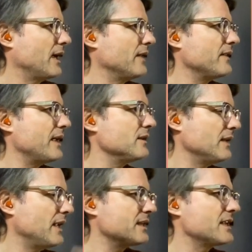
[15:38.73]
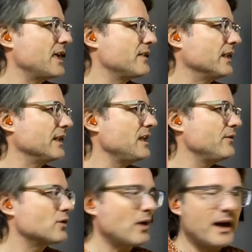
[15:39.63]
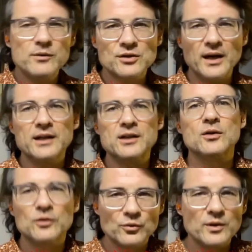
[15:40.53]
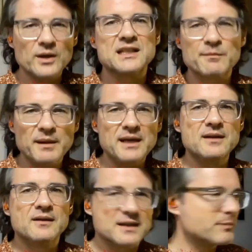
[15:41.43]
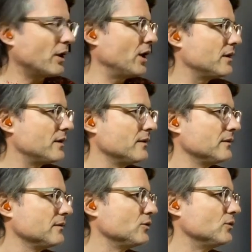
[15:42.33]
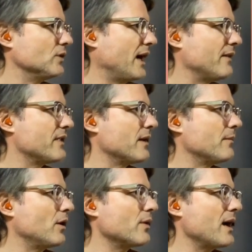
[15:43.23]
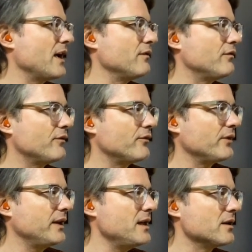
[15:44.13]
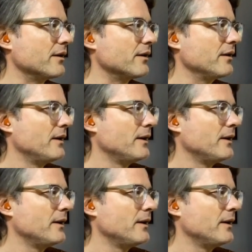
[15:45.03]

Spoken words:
And then next day they leave. So I was trying to really speed this part to have them arrive here